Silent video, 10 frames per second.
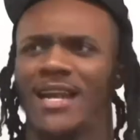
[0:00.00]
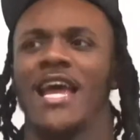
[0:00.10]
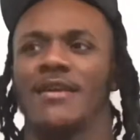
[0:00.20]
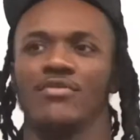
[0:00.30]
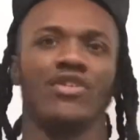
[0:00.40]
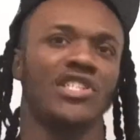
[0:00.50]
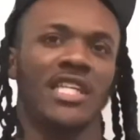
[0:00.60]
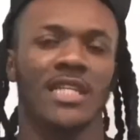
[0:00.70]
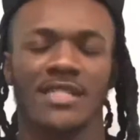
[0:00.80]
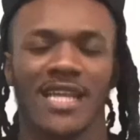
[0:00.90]
like more
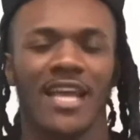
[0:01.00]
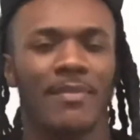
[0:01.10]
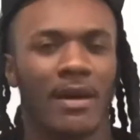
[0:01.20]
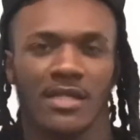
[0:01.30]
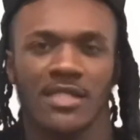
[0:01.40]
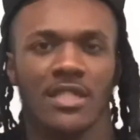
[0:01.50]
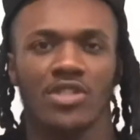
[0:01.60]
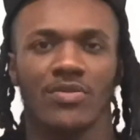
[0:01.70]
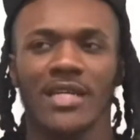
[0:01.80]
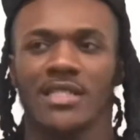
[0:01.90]
shit to say about the
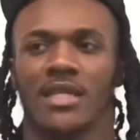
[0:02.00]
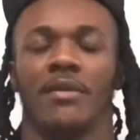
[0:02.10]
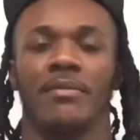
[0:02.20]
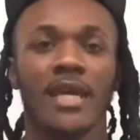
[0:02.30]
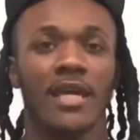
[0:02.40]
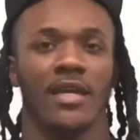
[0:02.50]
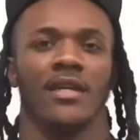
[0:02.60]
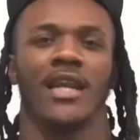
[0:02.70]
situation than me.